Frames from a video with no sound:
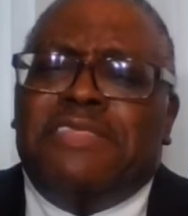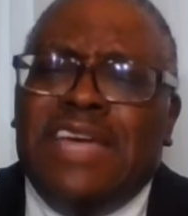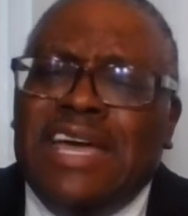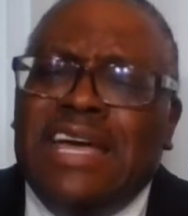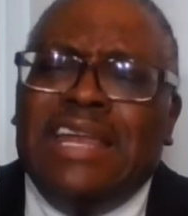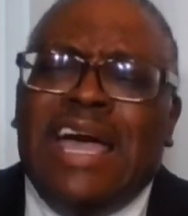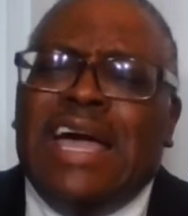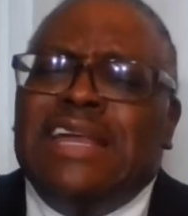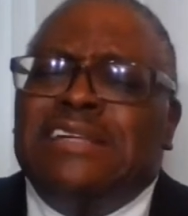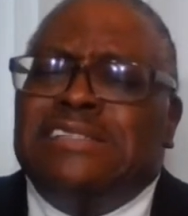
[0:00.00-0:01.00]
then
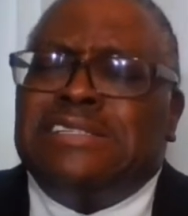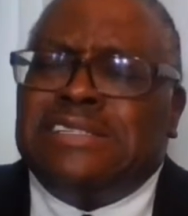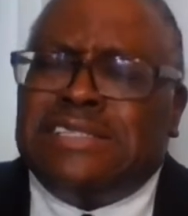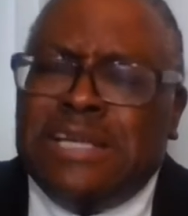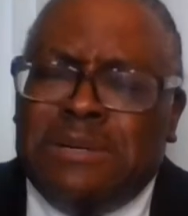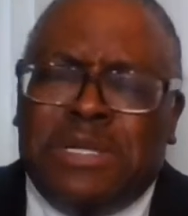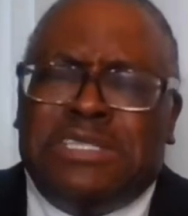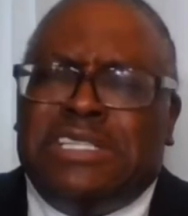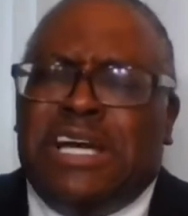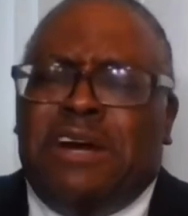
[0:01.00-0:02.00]
at the
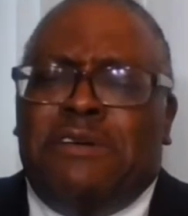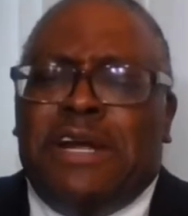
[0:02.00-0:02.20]
cemetery,